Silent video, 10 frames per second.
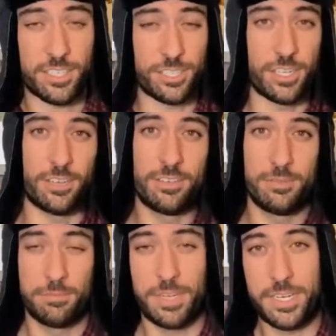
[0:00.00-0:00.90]
show,
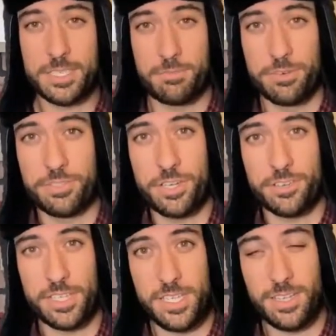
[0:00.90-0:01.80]
but it is Brew
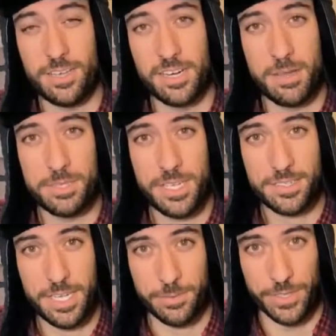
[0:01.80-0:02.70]
Talk Geek on Nom Talk
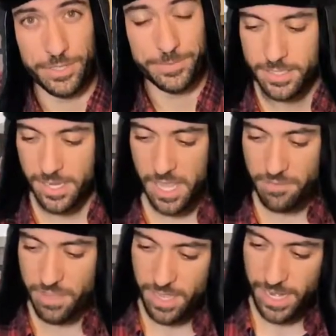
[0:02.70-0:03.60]
Network. Today
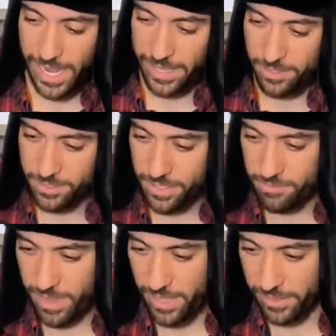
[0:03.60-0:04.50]
I've got Anderson
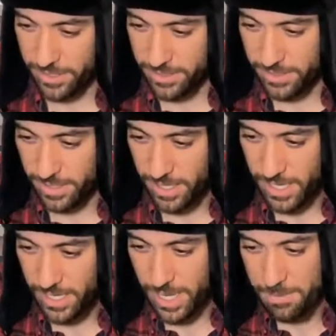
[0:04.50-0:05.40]
Valley's
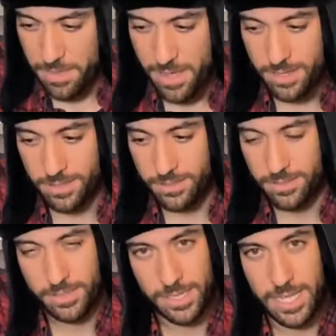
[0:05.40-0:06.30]
Hop Ottin
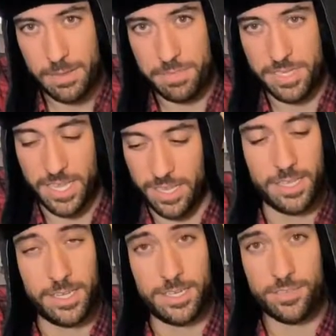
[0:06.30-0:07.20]
IPA.
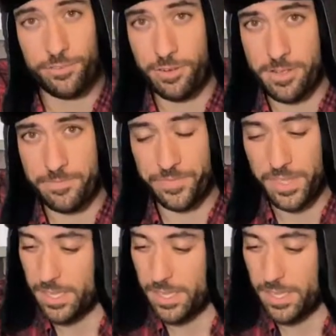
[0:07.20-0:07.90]
It is from